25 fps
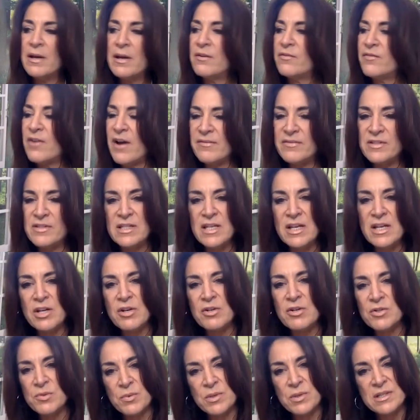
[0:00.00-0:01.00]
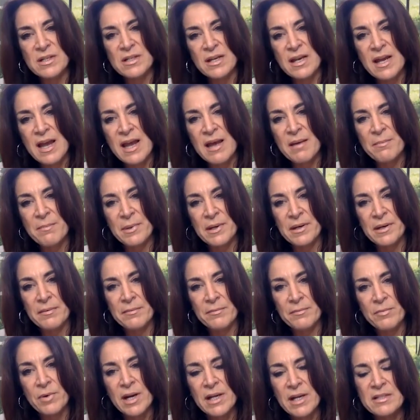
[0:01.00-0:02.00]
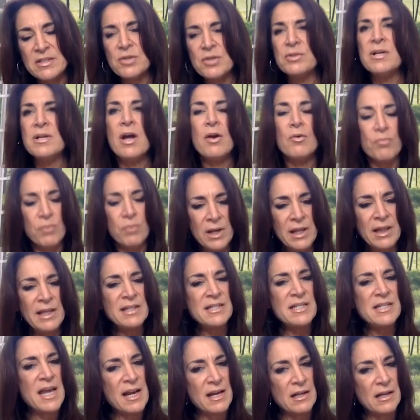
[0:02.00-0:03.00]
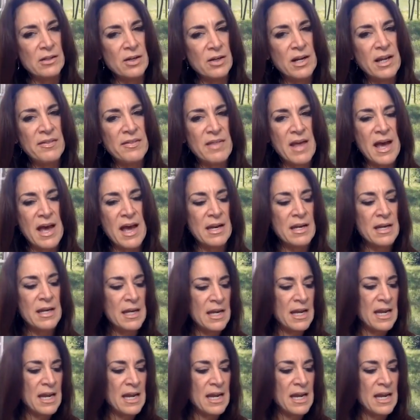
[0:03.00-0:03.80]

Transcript: 5 to 10 years. What's going to happen? Right. So really take a look at that.